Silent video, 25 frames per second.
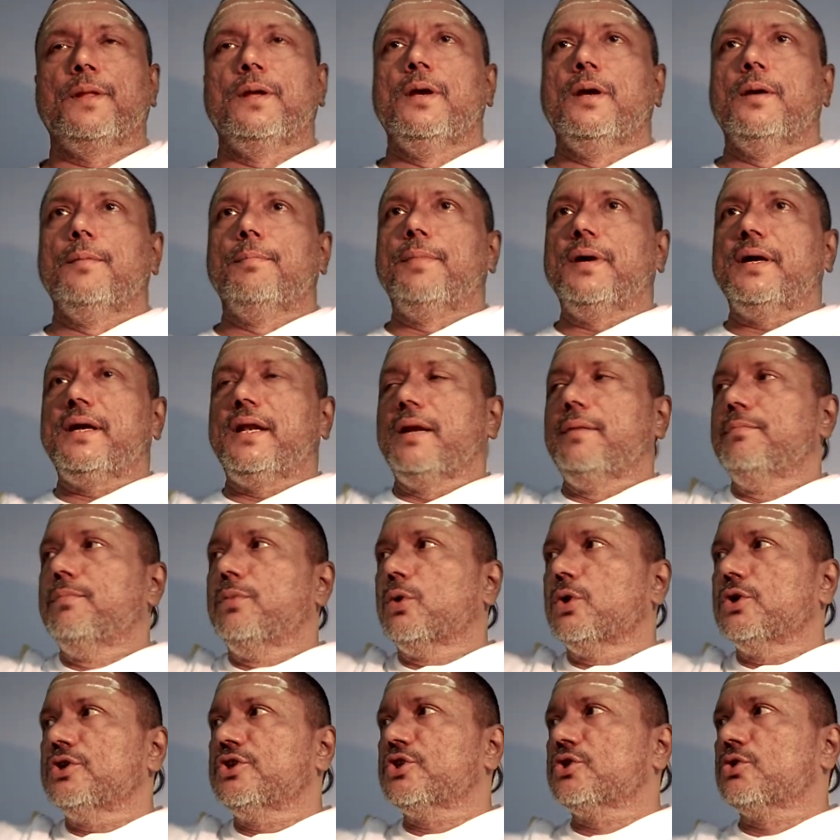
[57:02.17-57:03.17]
But in
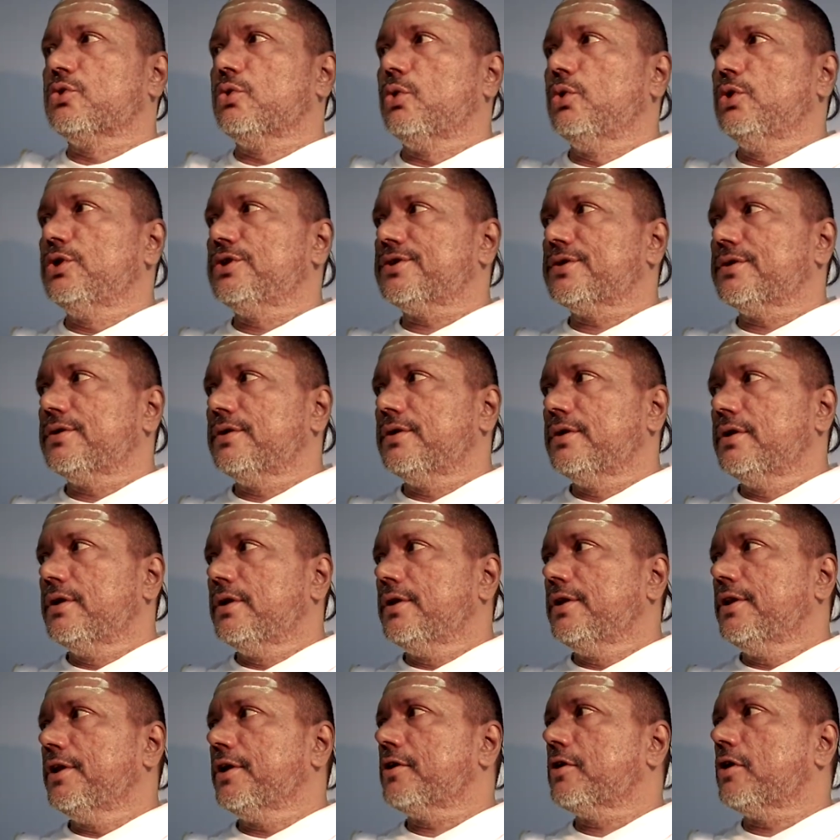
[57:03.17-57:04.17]
both schools,
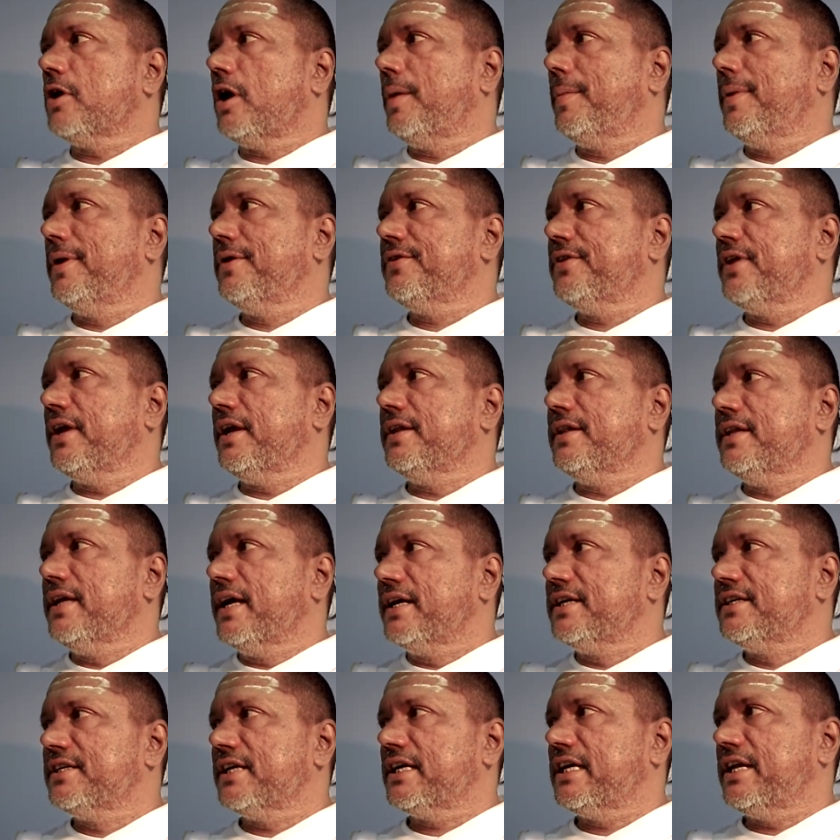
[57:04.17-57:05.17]
the common thing, the
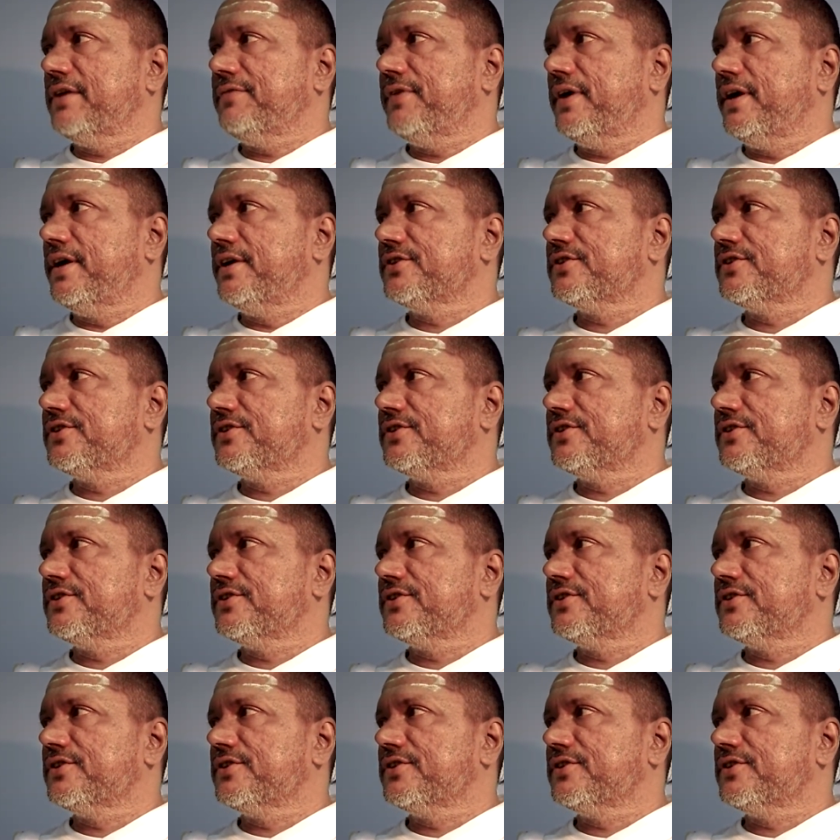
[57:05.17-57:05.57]
adjectified is